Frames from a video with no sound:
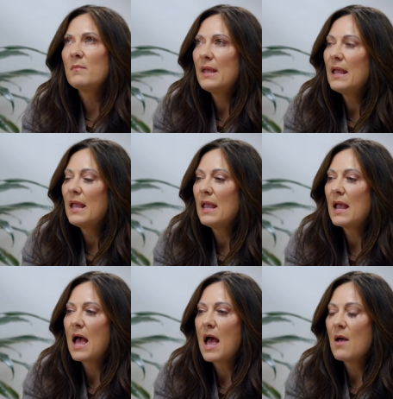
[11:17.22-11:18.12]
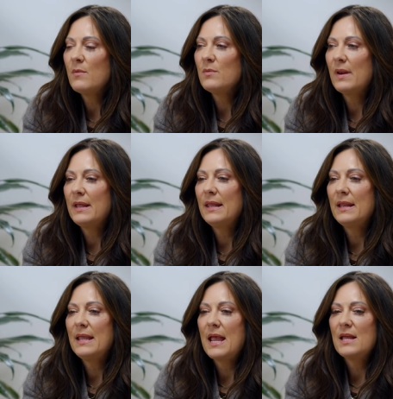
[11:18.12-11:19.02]
me, I would want to get a
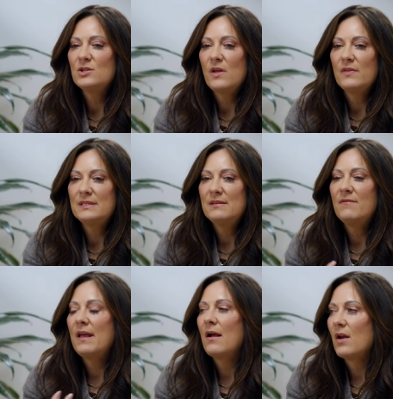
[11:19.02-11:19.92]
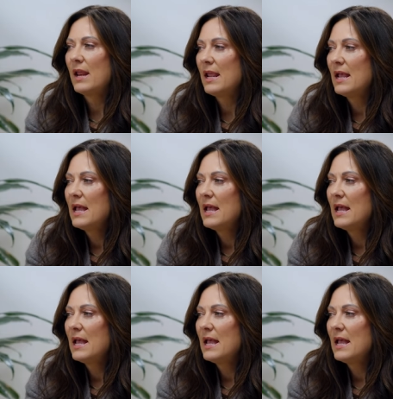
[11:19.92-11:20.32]
gauge on the severity.